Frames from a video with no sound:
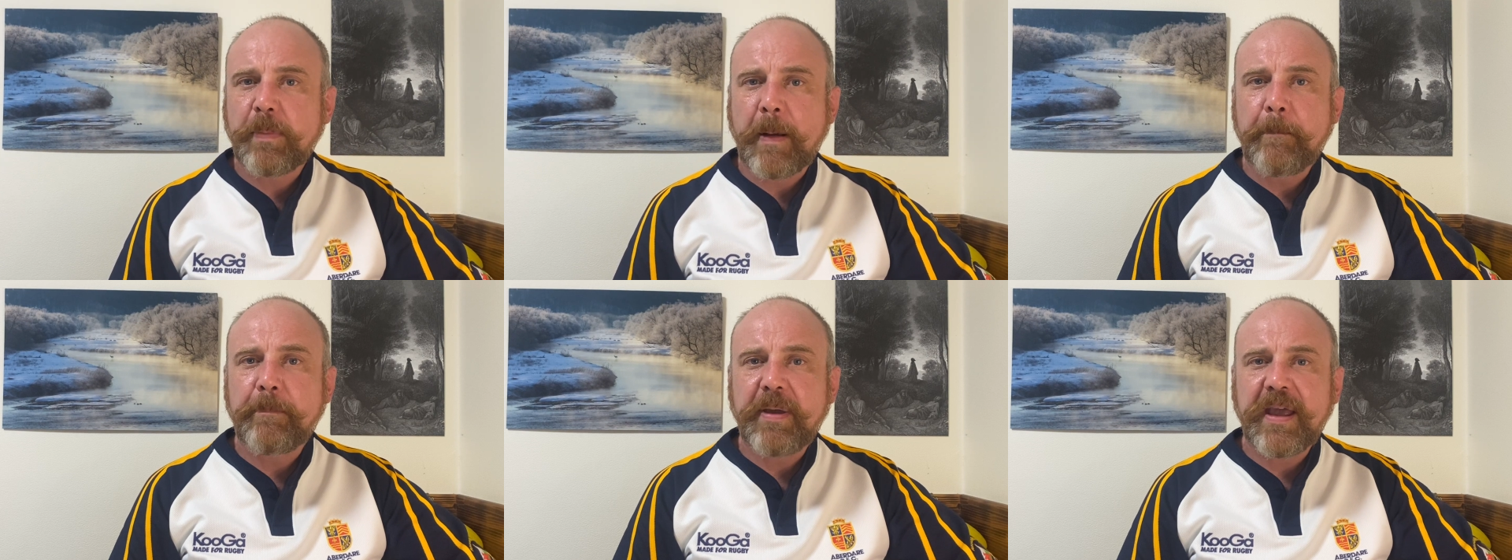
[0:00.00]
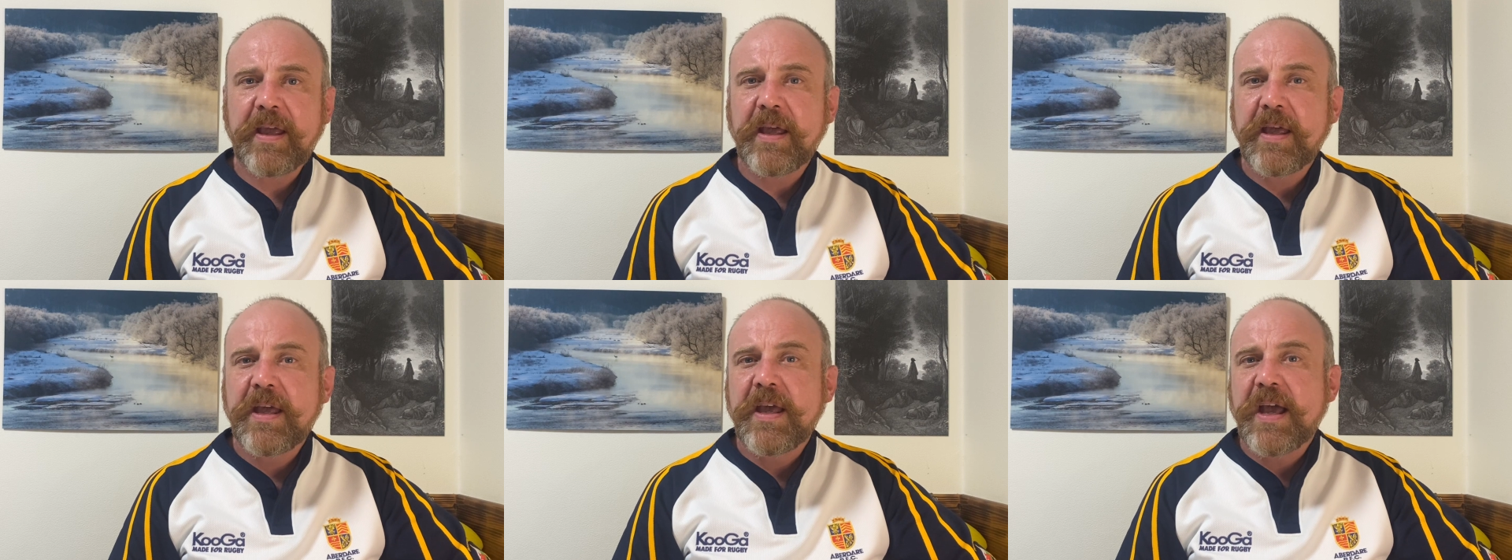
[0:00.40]

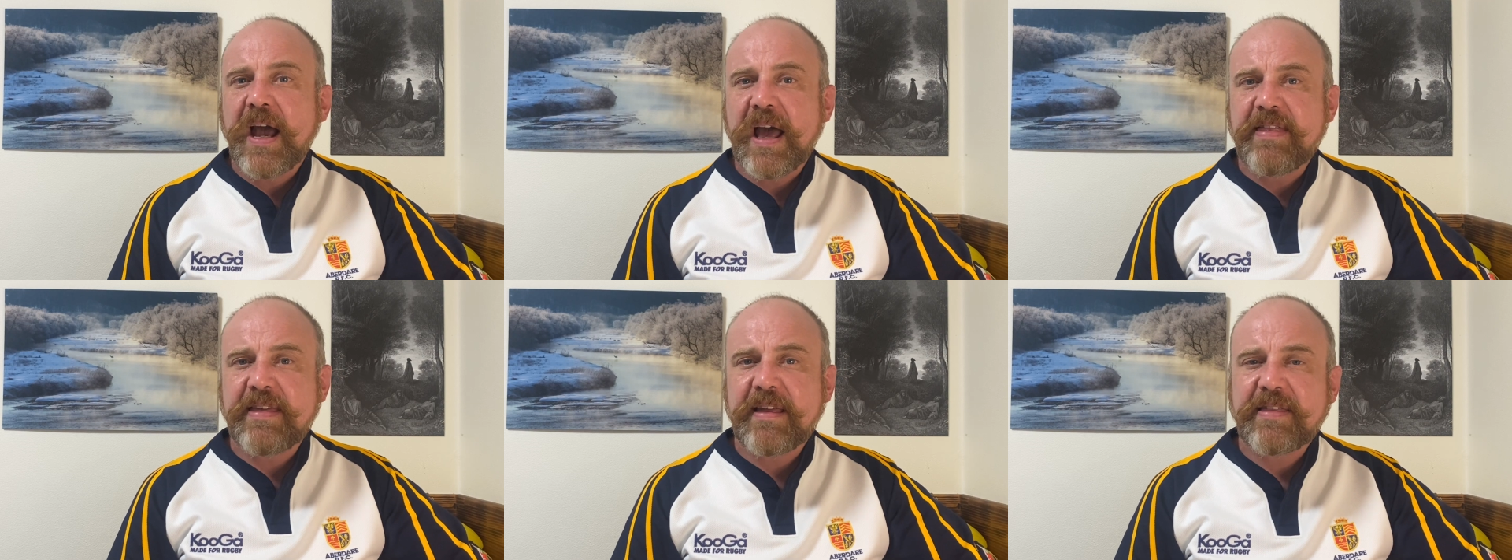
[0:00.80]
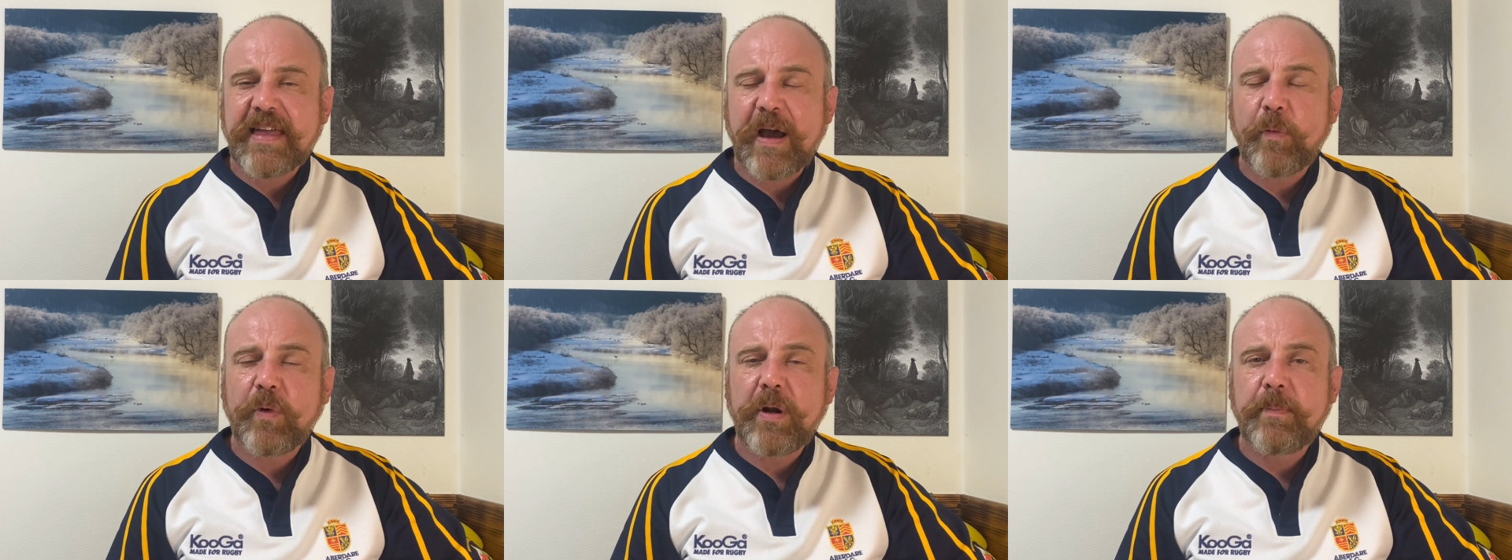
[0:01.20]
pumping, I think
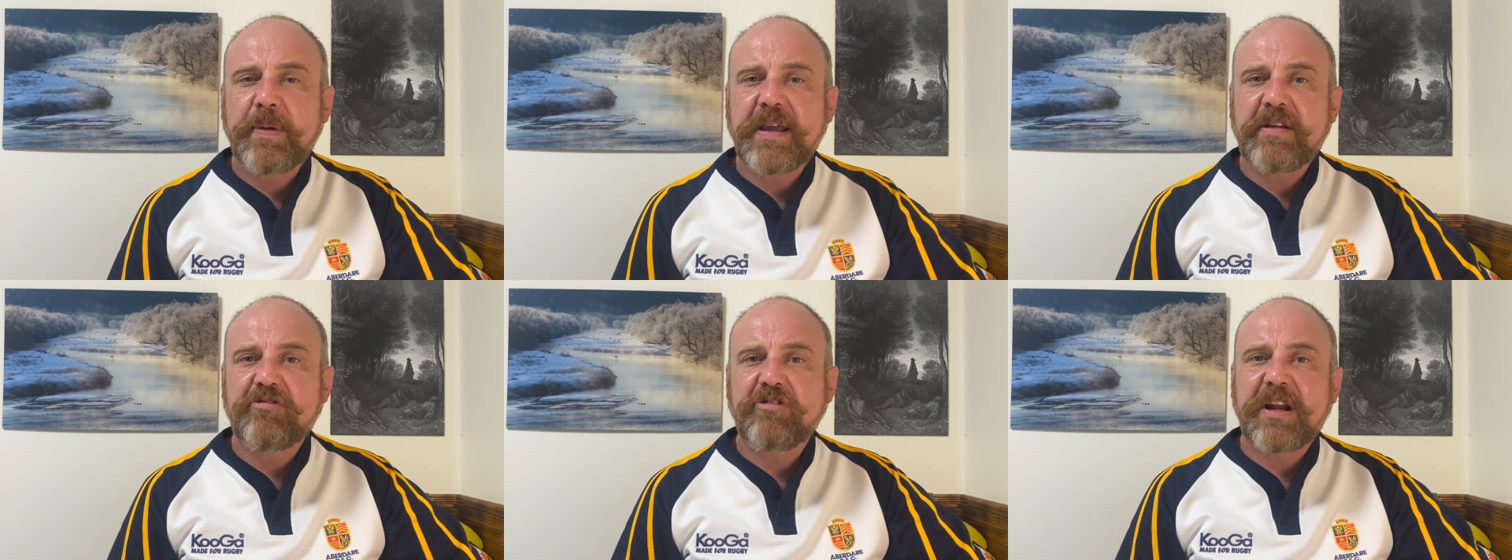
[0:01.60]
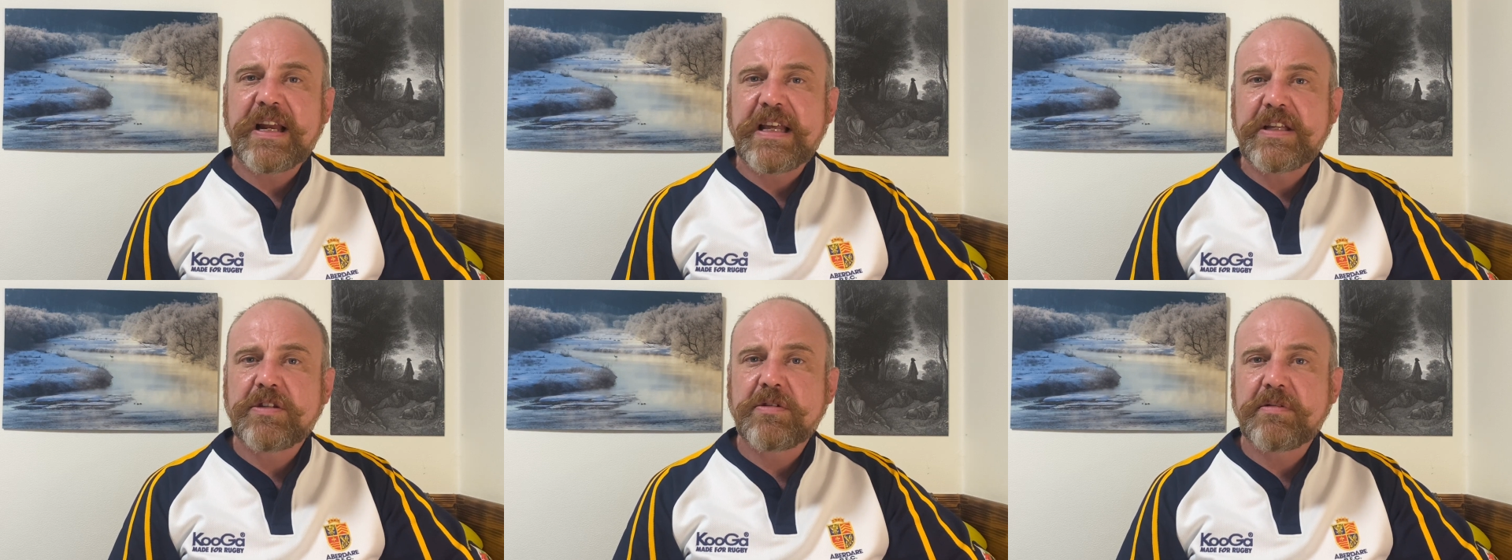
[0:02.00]
that will be
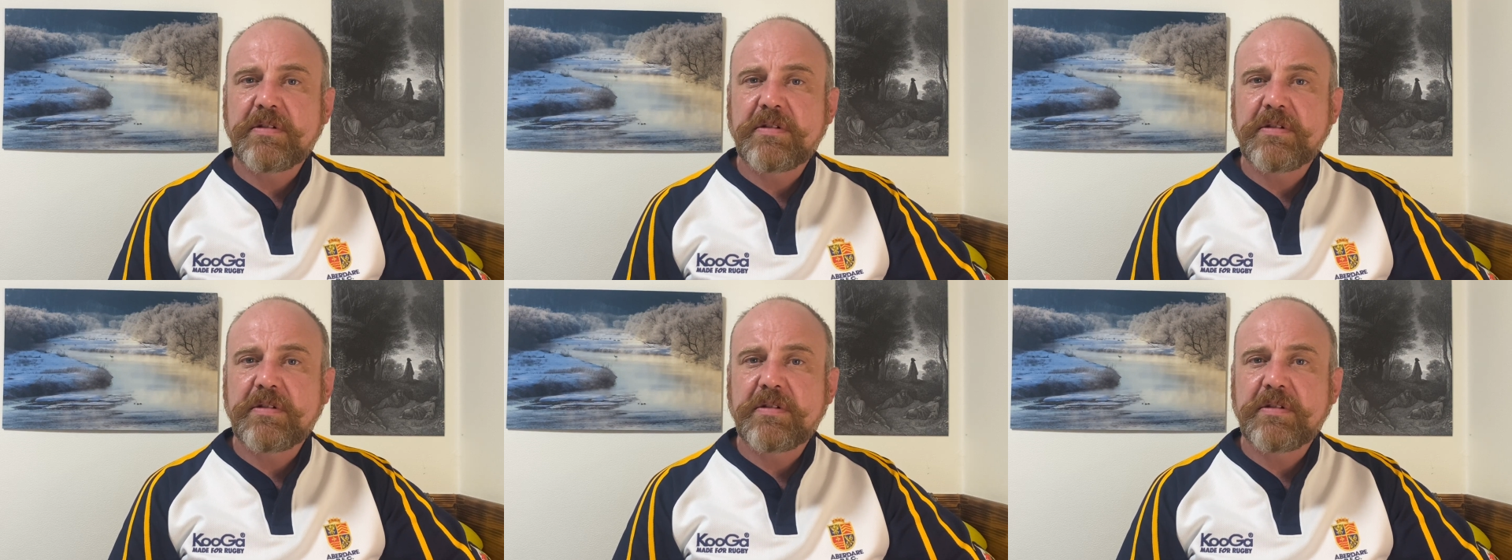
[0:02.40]
really